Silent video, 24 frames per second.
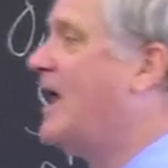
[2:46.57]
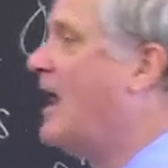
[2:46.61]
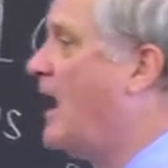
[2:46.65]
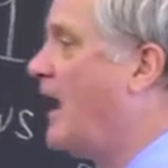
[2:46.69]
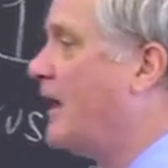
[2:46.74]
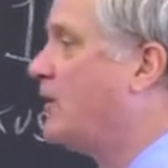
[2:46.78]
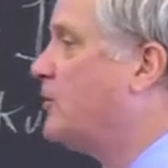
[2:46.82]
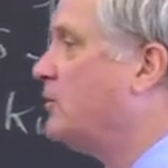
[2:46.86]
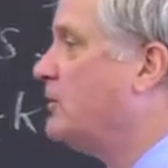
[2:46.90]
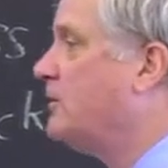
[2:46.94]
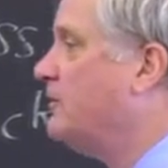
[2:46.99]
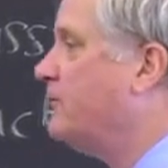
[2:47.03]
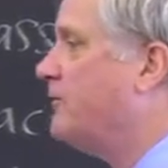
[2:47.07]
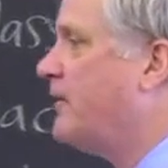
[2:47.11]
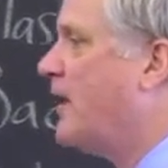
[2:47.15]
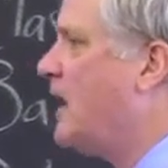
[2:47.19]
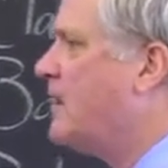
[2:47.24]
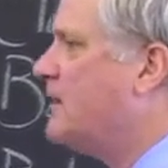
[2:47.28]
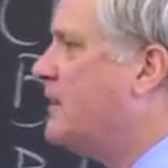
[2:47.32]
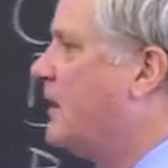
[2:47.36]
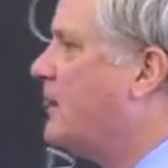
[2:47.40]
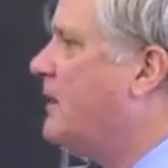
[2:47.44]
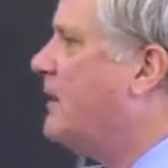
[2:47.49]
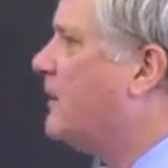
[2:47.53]
I couldn't
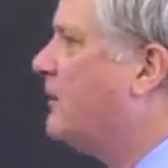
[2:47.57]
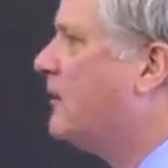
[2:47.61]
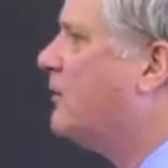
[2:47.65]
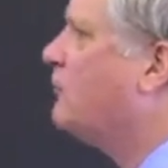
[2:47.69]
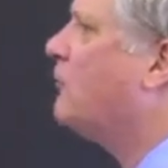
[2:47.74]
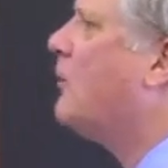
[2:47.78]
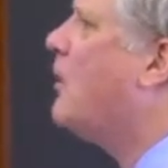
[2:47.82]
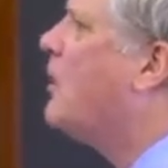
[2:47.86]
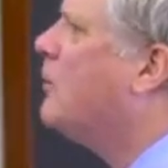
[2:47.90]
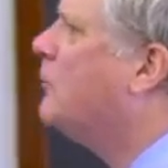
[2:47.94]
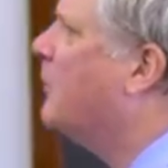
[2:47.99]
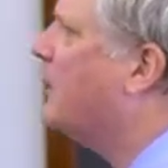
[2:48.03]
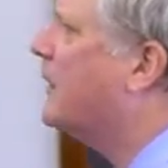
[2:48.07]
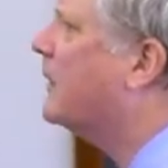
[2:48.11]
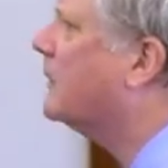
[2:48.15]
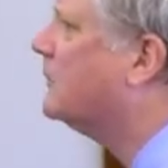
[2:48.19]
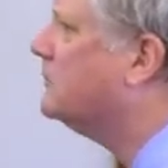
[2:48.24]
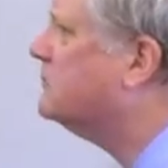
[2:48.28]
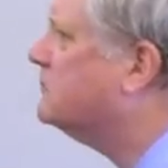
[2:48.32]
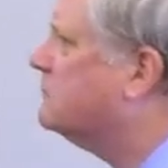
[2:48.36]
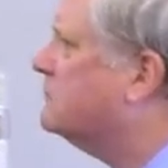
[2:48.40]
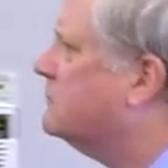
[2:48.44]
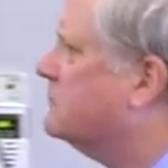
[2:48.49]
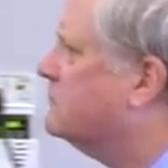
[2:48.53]
find anything wrong
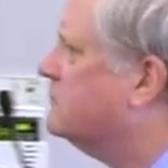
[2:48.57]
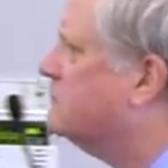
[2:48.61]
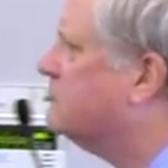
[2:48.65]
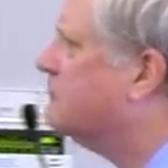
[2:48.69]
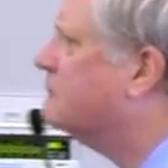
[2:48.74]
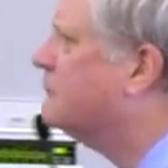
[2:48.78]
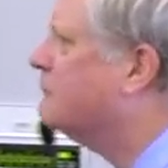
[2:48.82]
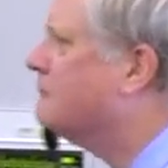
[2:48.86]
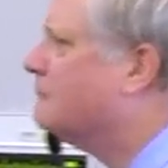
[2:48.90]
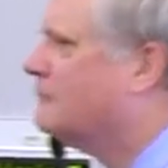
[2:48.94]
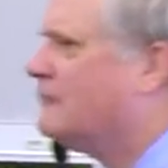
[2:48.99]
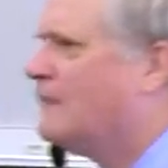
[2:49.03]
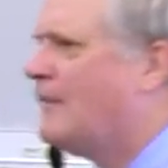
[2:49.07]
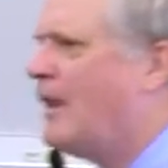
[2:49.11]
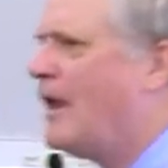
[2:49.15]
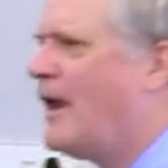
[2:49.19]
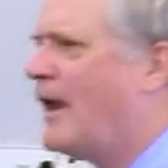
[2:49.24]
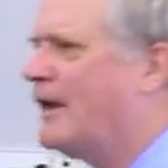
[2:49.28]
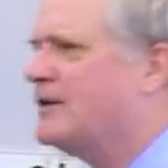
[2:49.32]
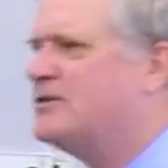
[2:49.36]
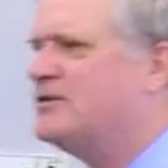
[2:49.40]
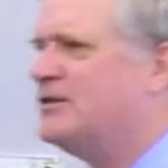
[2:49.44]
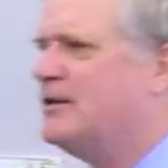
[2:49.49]
with it.